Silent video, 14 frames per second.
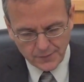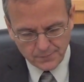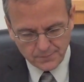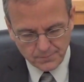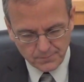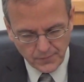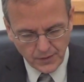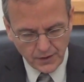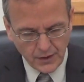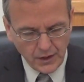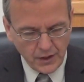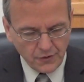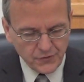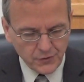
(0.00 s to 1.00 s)

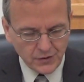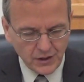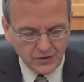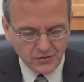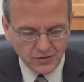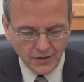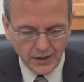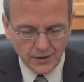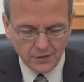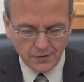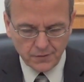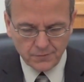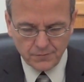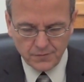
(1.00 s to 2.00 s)
A few days
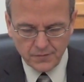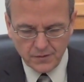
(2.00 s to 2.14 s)
later,